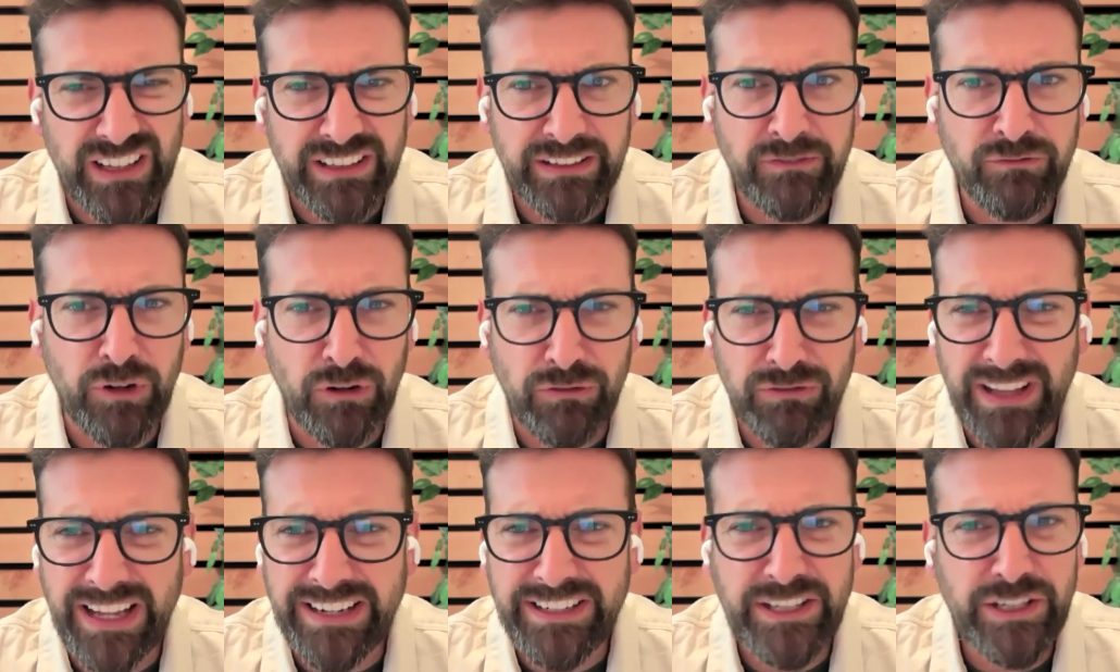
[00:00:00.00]

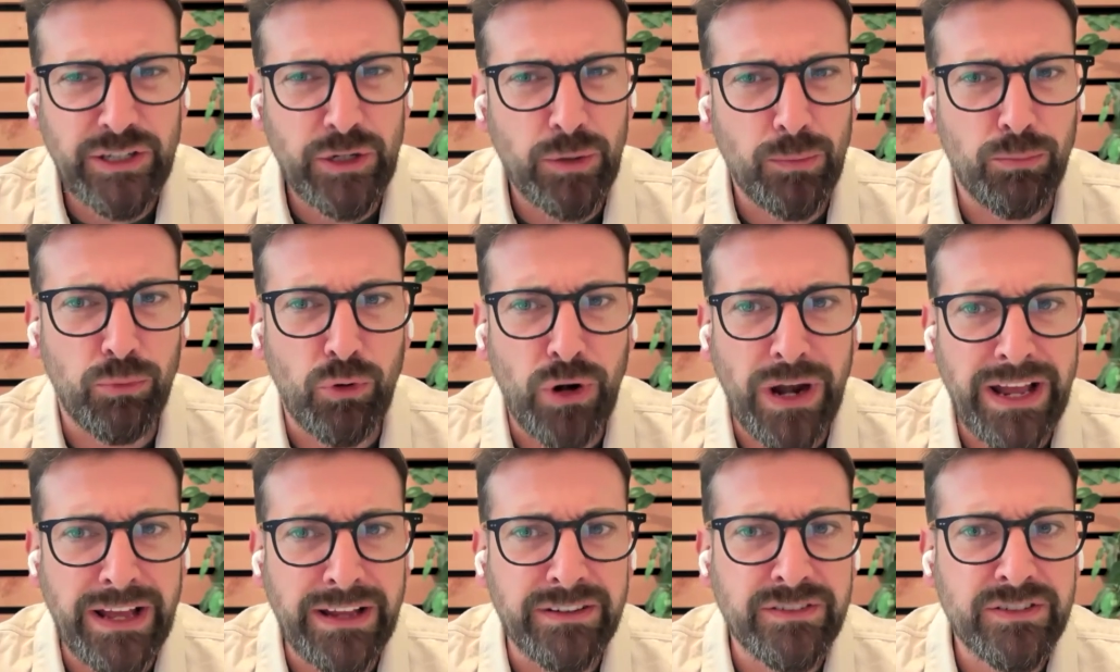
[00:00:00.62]
reflecting your
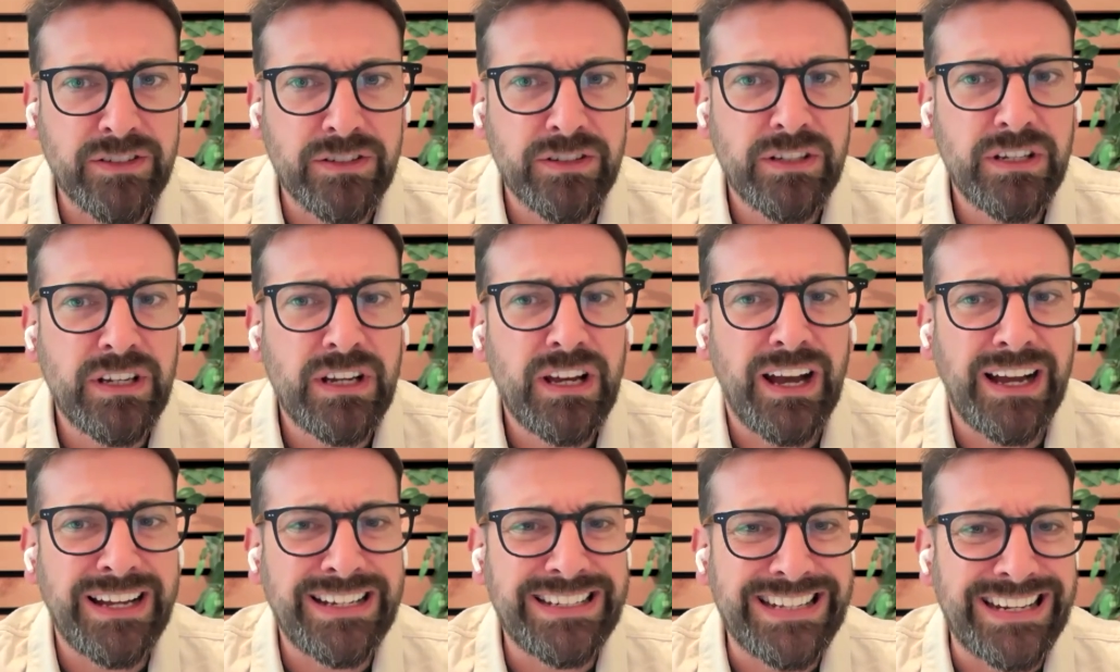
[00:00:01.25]
brand
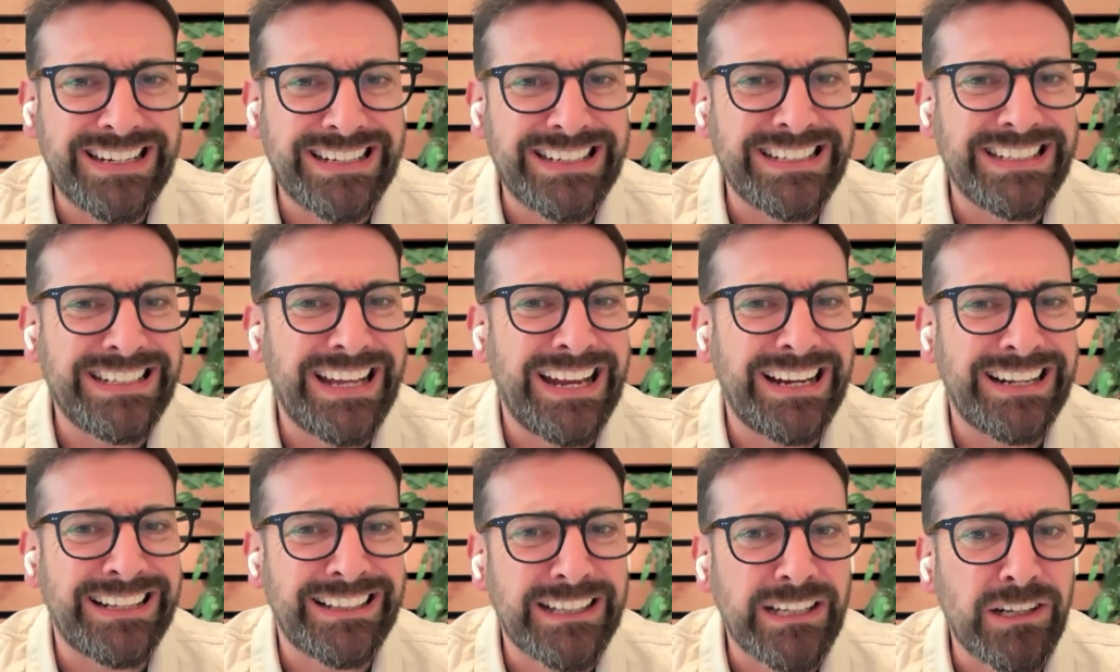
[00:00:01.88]
identity
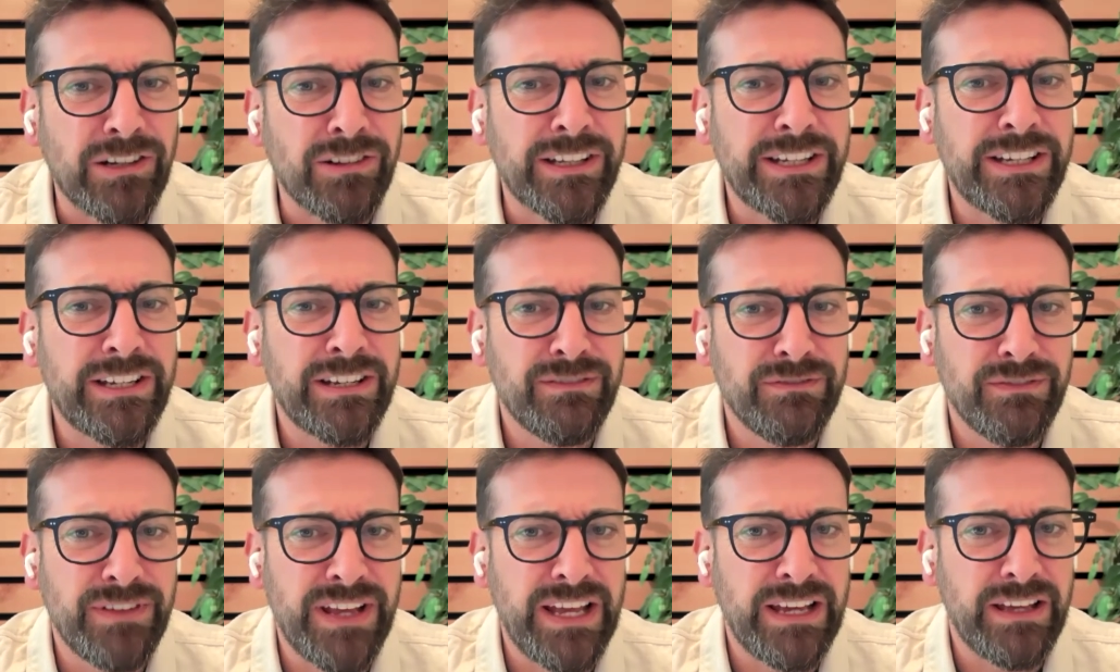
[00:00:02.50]
and clearly
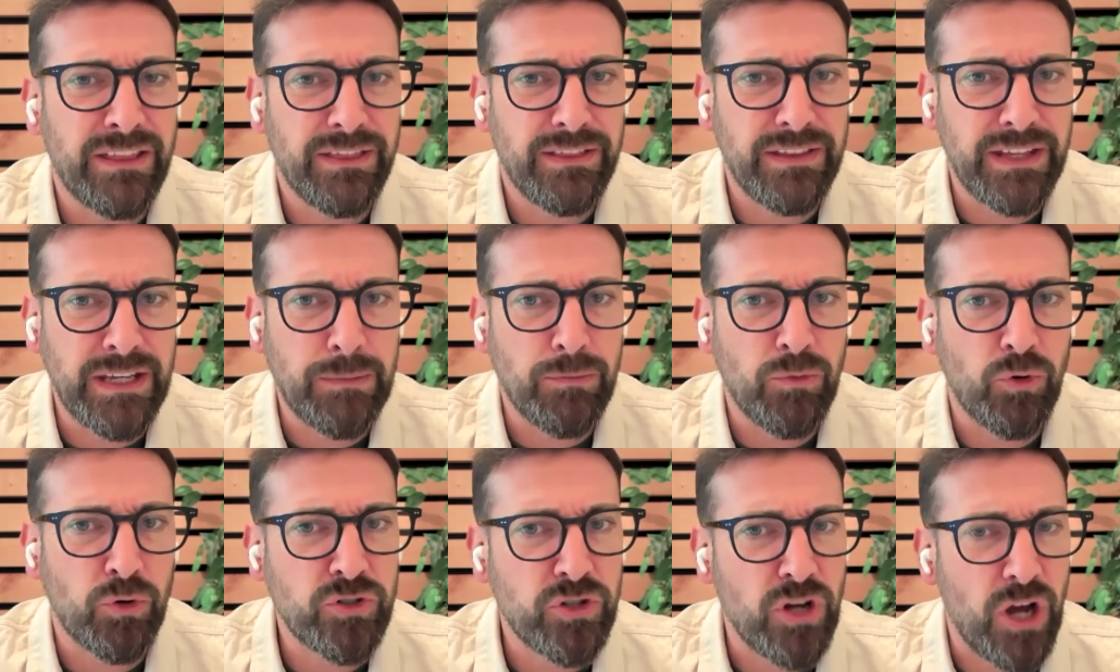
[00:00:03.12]
conveying a theme
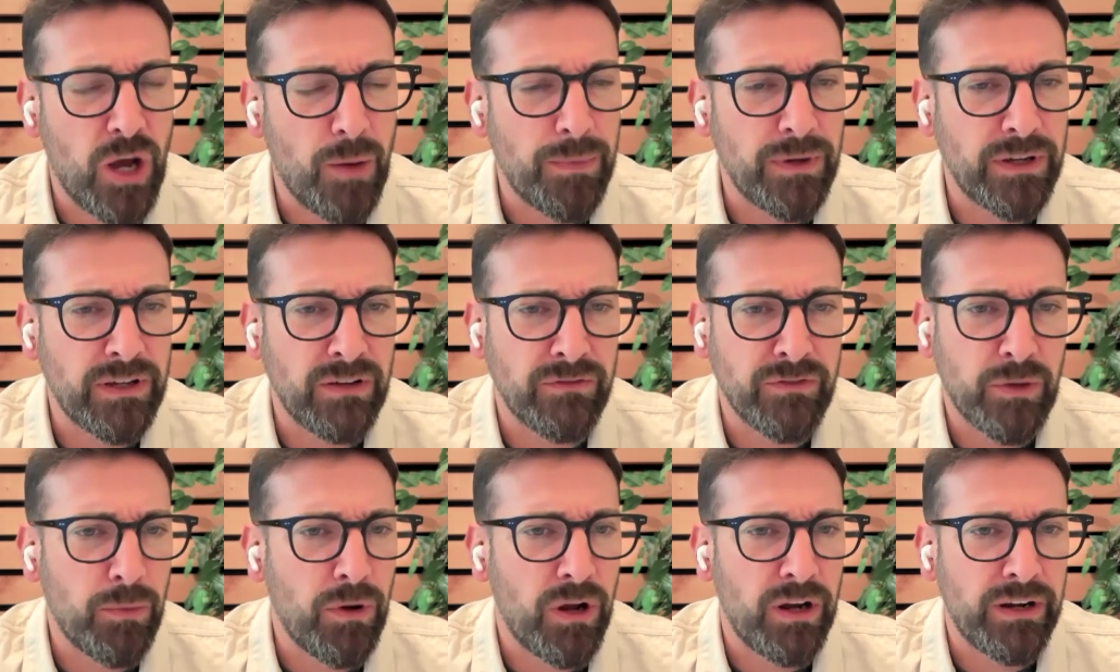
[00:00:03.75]
or topic of
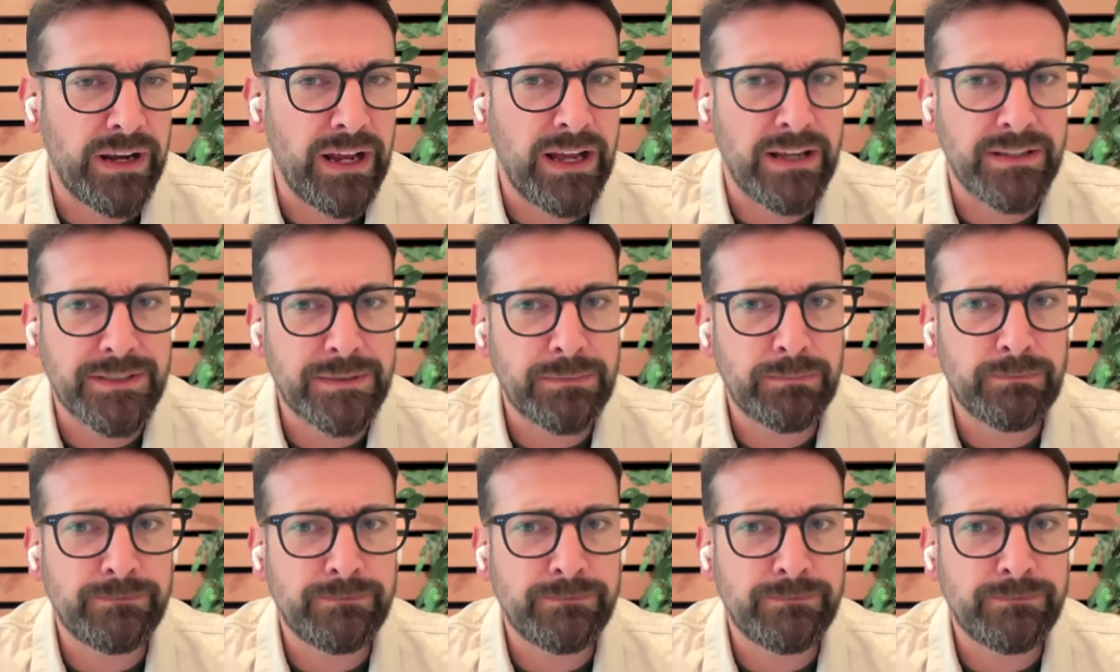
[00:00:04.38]
your podcast.